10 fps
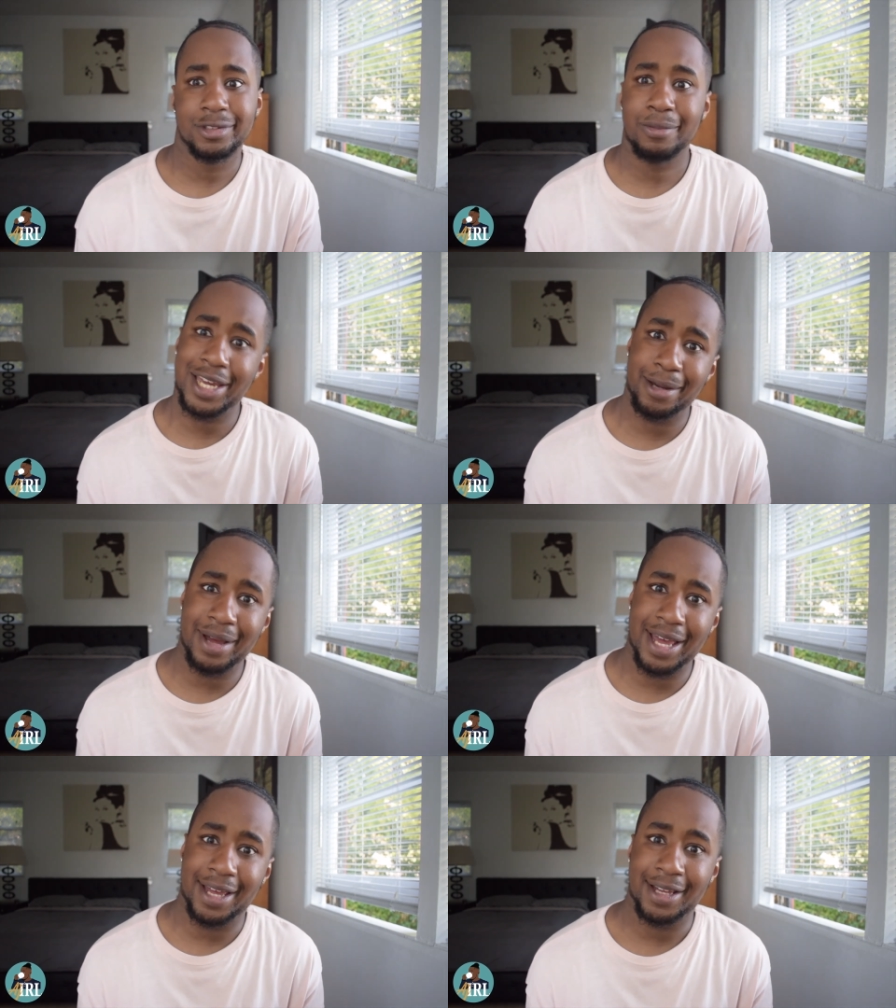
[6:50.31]
where
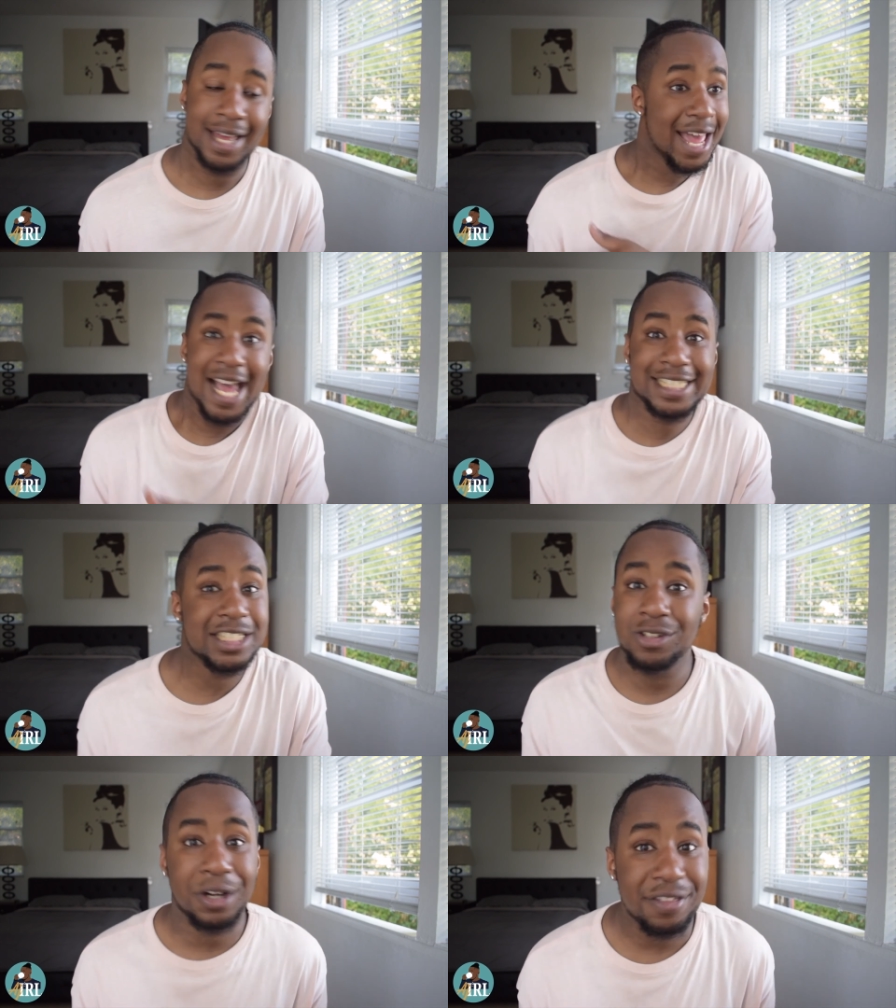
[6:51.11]
you at? And
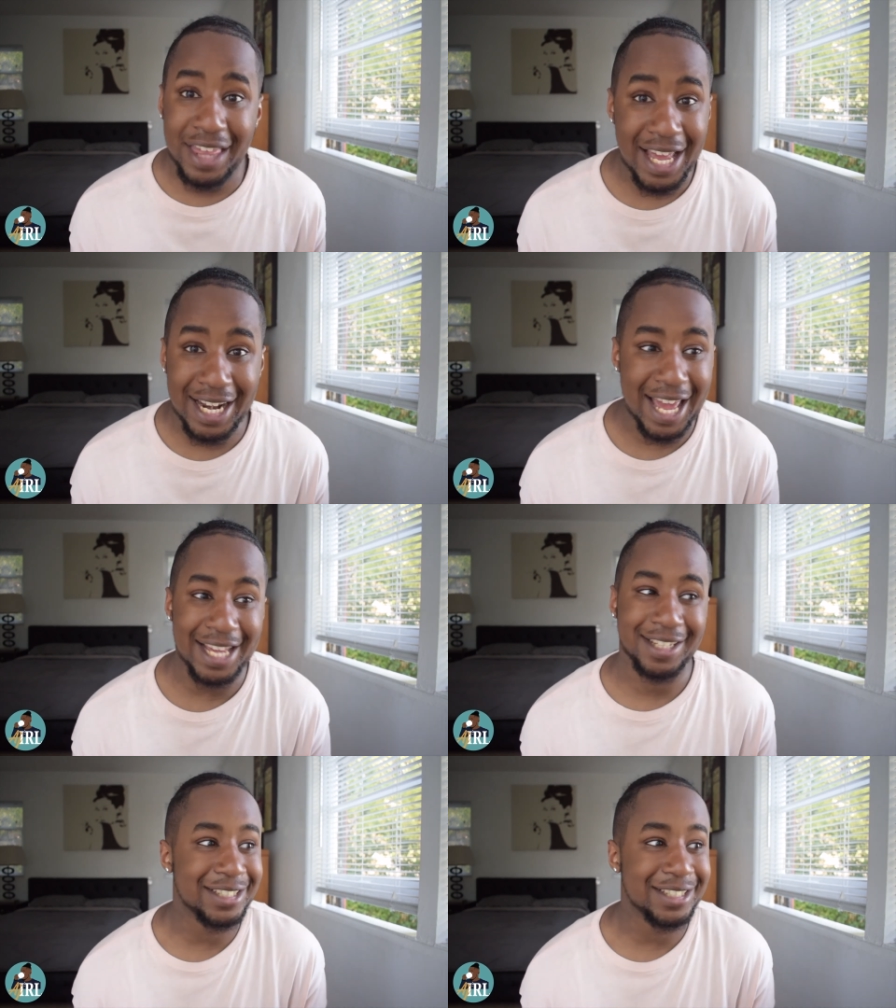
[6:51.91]
she's not there, like,